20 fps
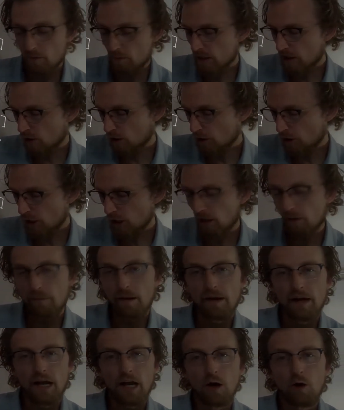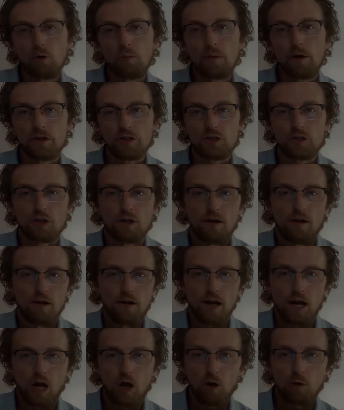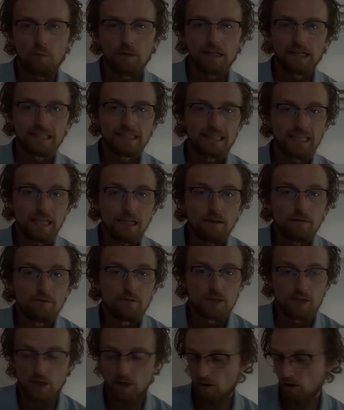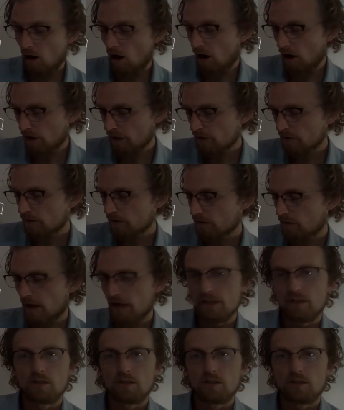we could think about how many leaves there are, right?